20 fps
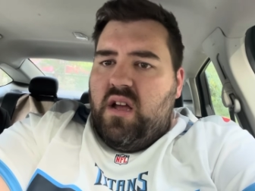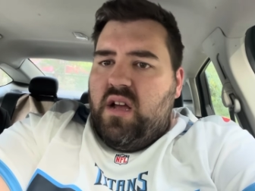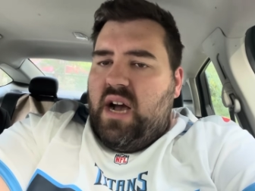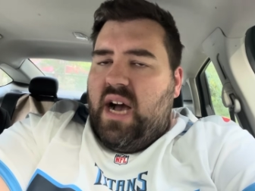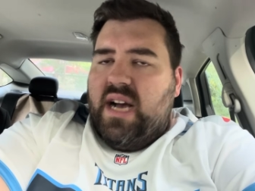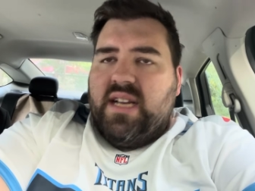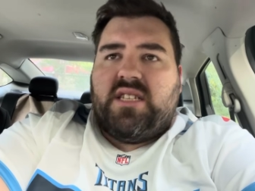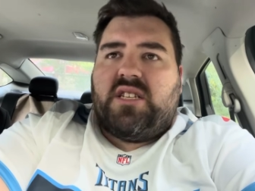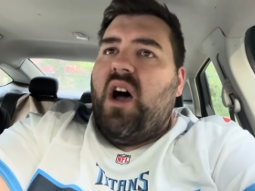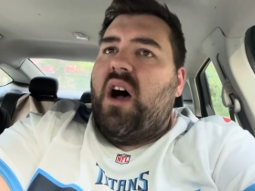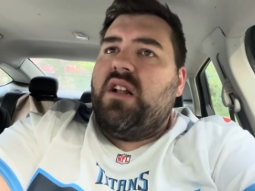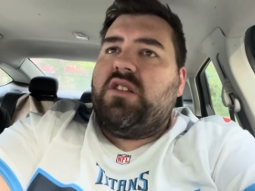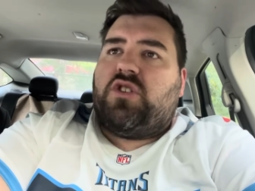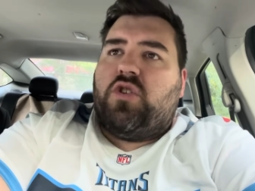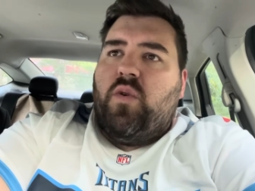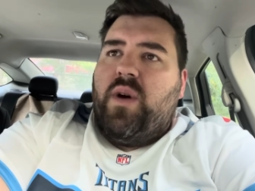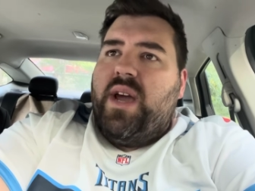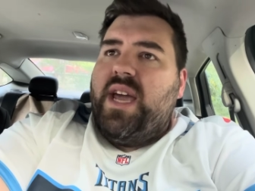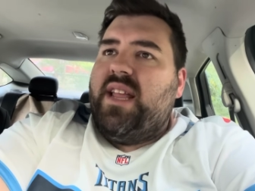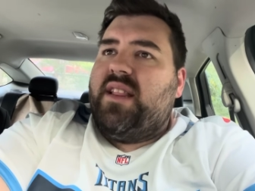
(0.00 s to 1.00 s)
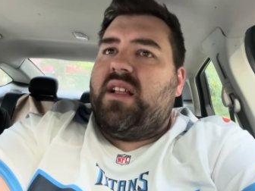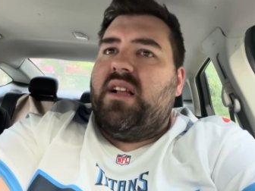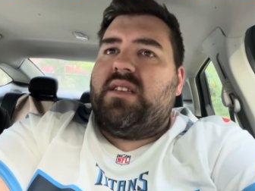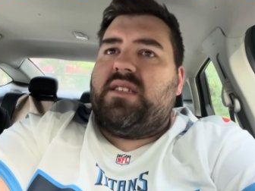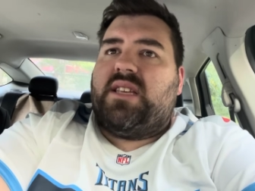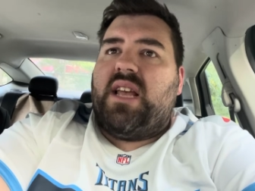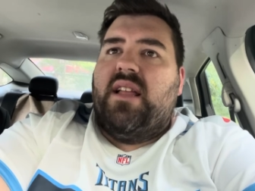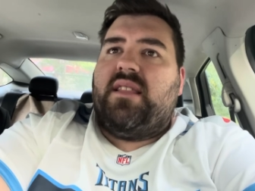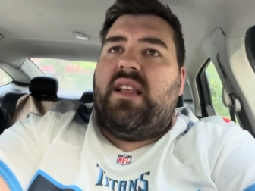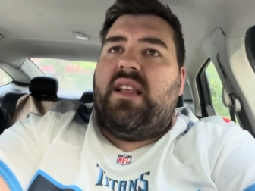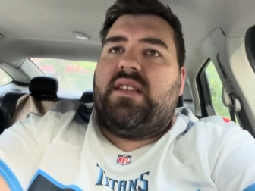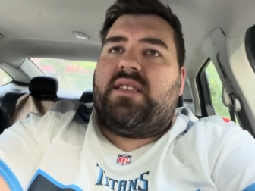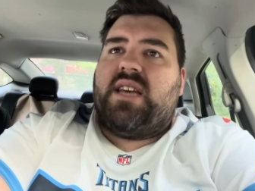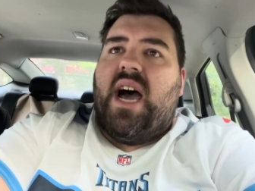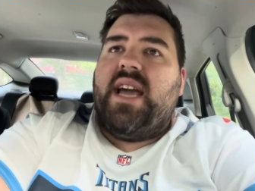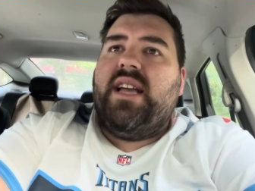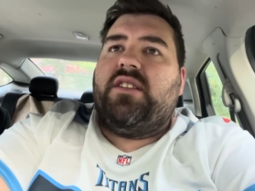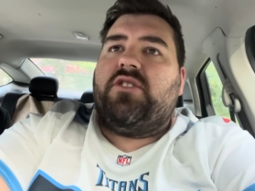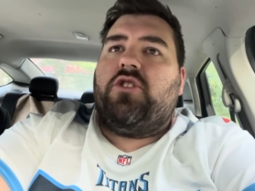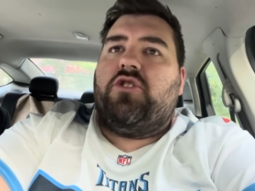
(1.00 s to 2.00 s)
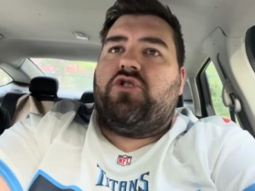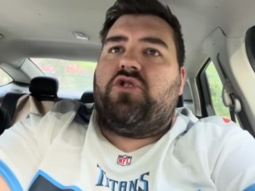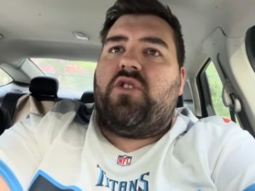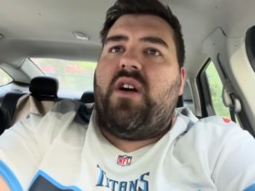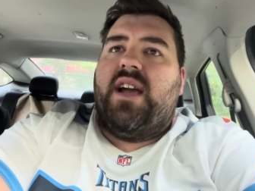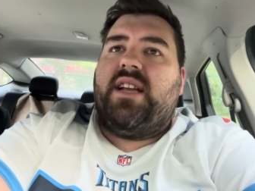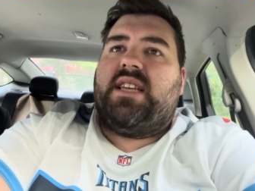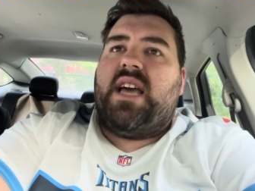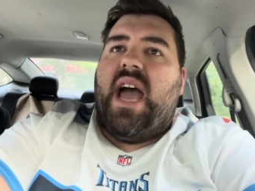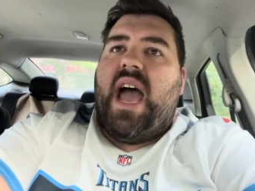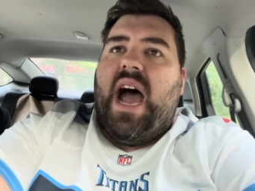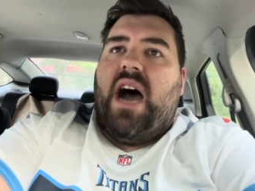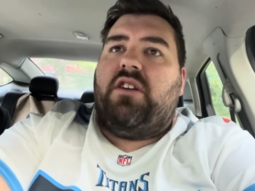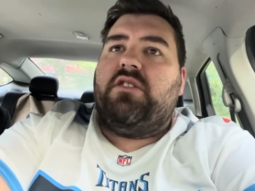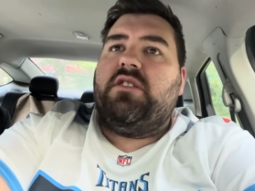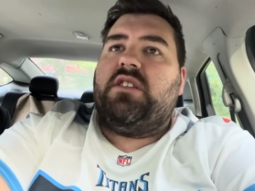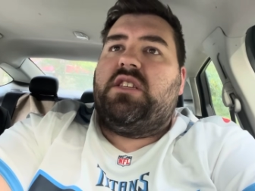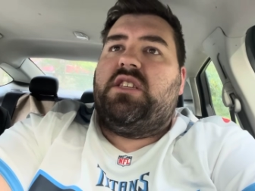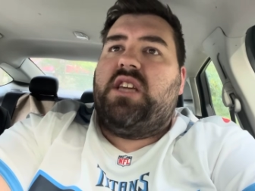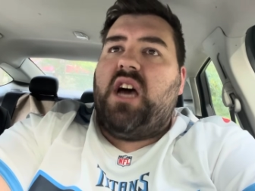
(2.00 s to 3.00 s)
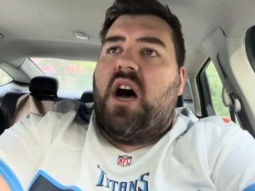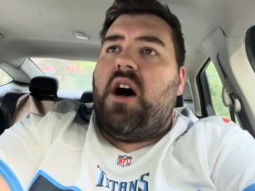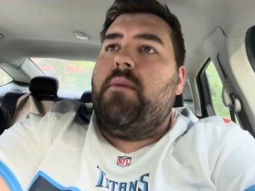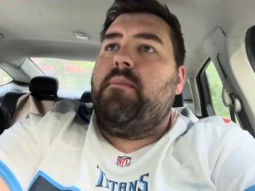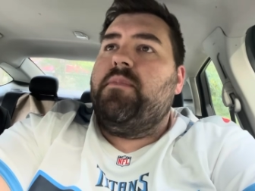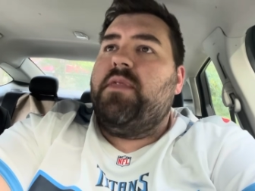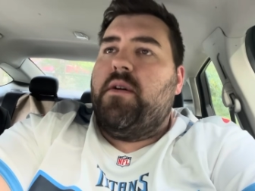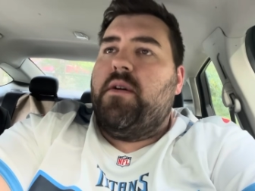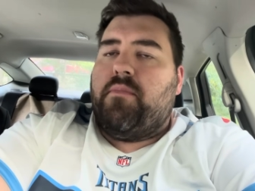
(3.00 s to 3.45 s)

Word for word: I saw a tweet that said the Titans are trying to outdumb the